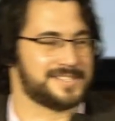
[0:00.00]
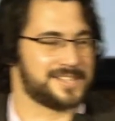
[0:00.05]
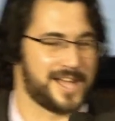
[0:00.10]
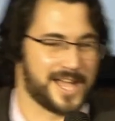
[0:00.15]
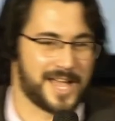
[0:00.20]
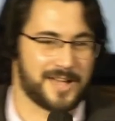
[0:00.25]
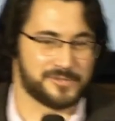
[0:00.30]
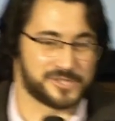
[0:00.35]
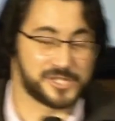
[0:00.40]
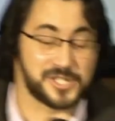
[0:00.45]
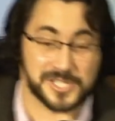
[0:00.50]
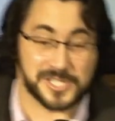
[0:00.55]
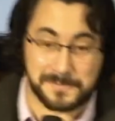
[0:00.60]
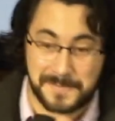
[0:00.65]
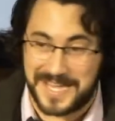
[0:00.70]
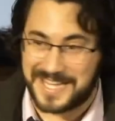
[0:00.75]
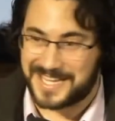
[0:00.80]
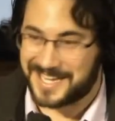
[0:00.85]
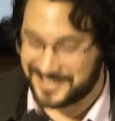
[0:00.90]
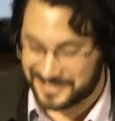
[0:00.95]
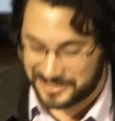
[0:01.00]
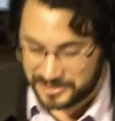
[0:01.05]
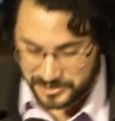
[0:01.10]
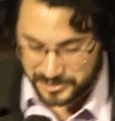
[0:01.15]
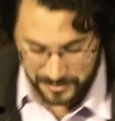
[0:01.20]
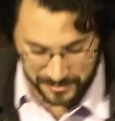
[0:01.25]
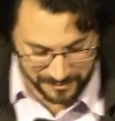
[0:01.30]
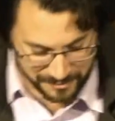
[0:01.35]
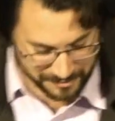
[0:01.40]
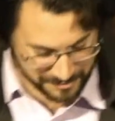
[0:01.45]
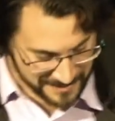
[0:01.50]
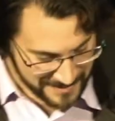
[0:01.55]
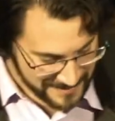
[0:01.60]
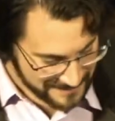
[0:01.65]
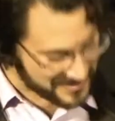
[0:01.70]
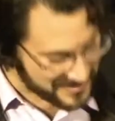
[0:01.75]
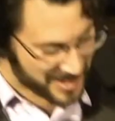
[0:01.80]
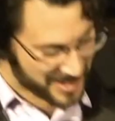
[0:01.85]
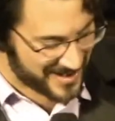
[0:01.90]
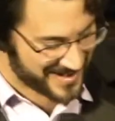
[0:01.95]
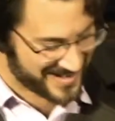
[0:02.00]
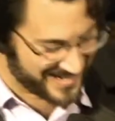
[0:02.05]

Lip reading: I was just speaking the truth. No.